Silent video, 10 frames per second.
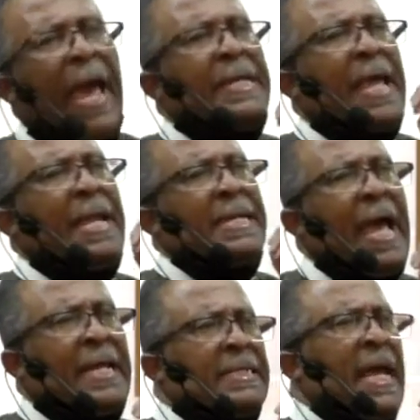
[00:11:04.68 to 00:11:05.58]
and,
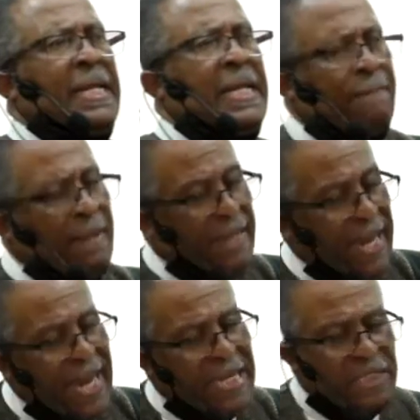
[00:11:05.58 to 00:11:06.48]
and, and he
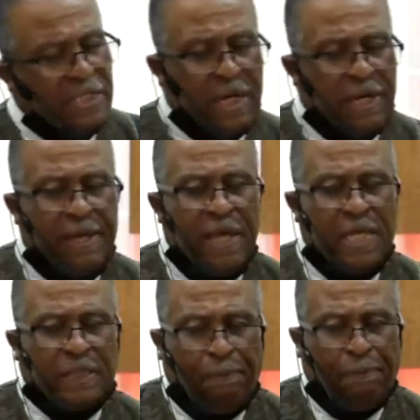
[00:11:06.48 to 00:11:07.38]
begins uh,
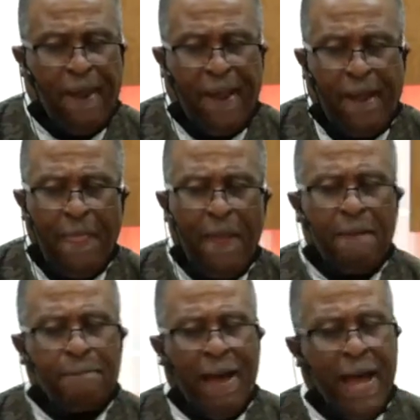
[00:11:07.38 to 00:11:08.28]
his prayer
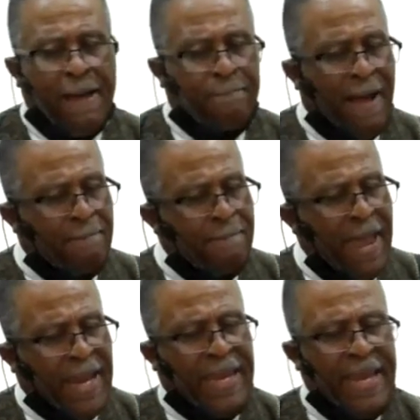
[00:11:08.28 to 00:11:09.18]
by, by
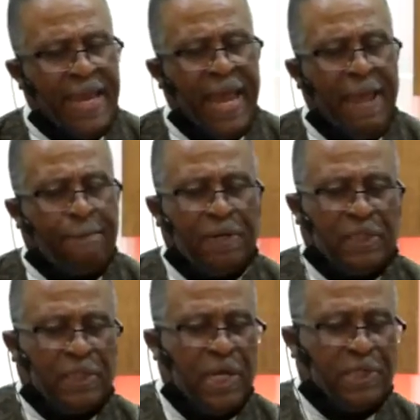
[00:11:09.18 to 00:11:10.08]
making a
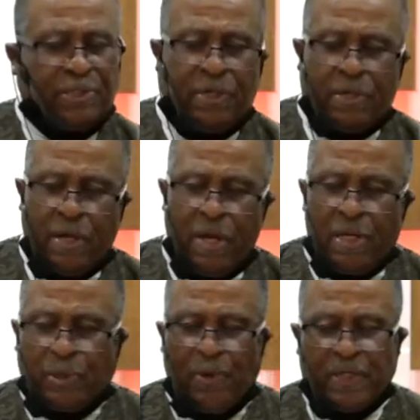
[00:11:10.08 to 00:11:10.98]
petition
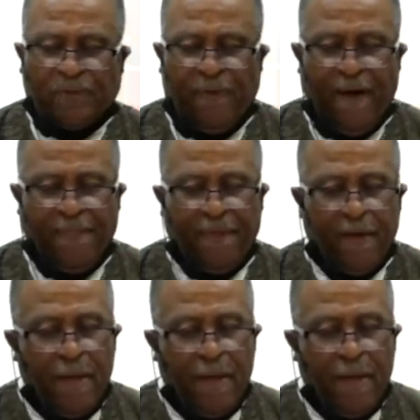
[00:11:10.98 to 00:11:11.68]
to his father.